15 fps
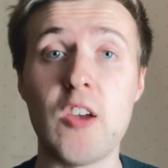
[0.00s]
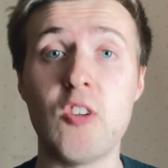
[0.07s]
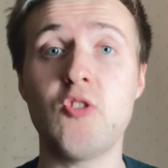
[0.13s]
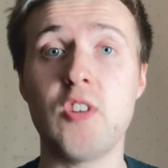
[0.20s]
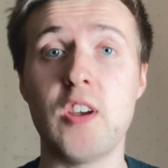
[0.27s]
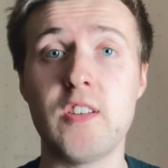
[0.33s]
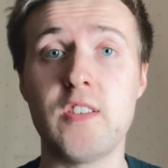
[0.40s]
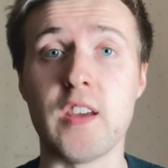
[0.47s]
S
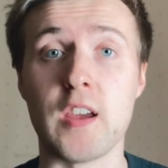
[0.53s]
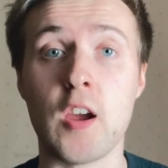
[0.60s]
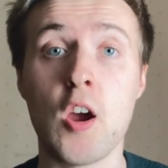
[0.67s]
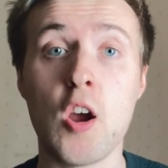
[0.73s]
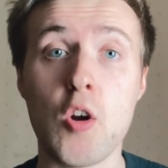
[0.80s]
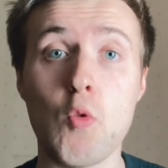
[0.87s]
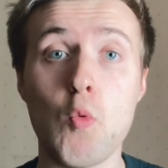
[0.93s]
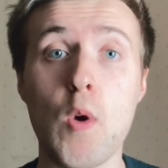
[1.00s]
J T
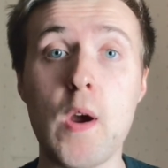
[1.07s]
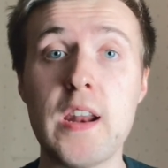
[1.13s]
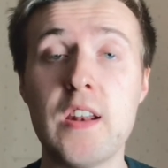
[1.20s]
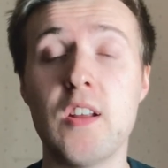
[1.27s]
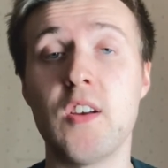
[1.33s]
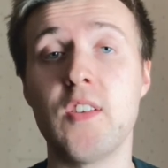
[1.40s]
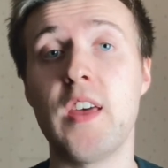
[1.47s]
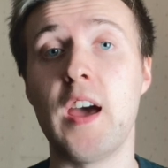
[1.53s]
really
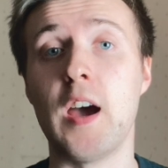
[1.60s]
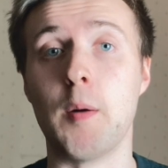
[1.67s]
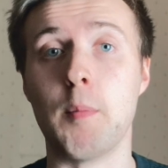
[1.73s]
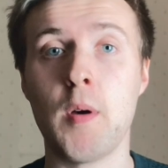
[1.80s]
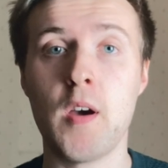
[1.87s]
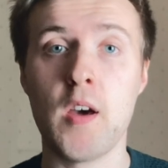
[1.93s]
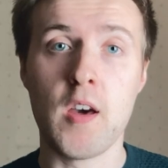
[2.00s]
does help